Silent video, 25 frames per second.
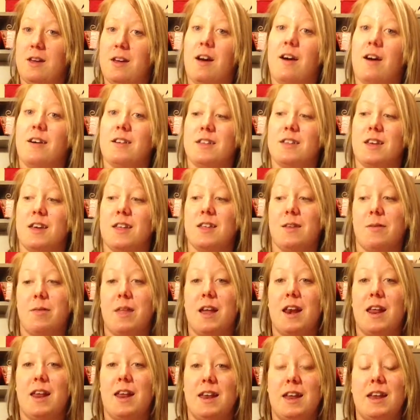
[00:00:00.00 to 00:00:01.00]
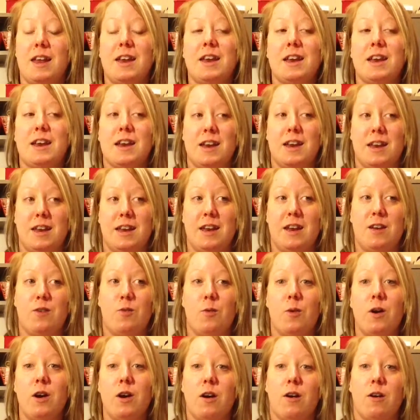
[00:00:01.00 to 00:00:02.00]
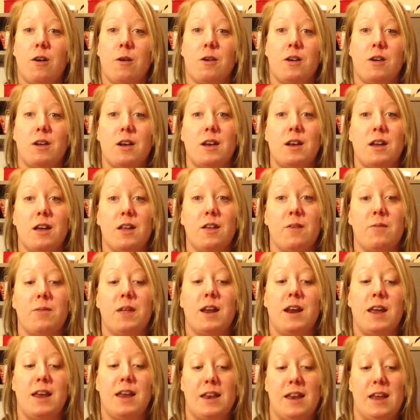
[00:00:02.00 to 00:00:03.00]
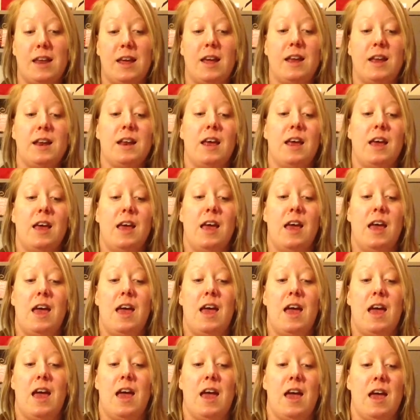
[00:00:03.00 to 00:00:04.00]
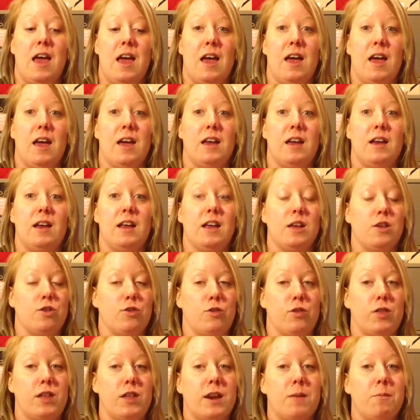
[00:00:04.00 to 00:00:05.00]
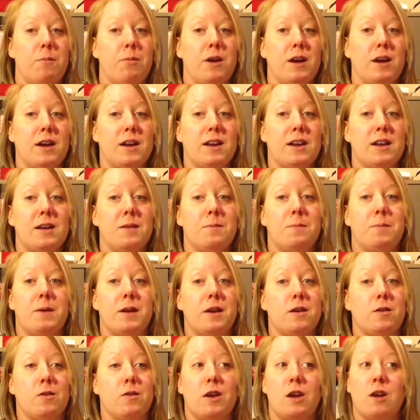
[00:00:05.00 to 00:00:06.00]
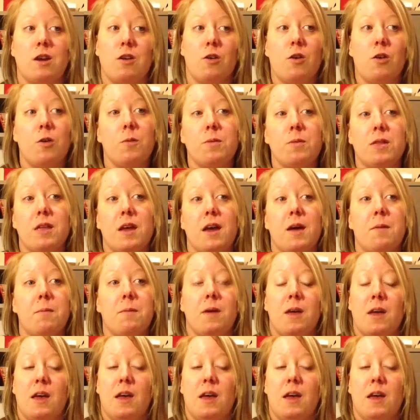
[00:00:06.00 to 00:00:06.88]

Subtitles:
I'll tell them that I did it and it didn't work, or I'm going to tell them that I did and it showed that I'm pregnant, but don't get our hopes up.